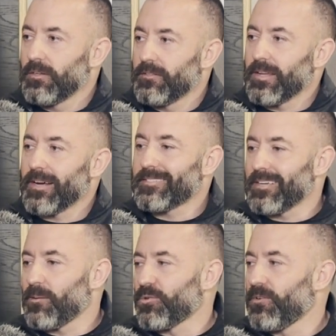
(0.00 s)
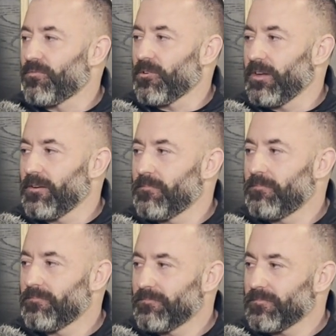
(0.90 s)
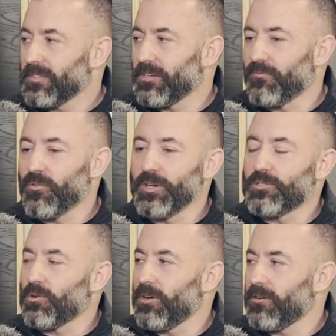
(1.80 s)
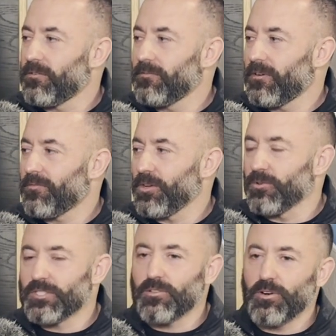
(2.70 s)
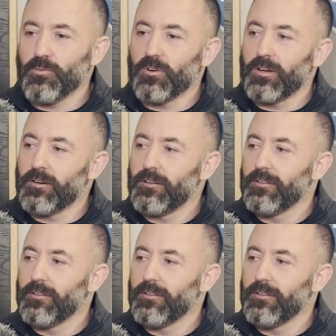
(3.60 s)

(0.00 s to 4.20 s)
Dock Sauble River Inn. It's in Free Soil off US 31.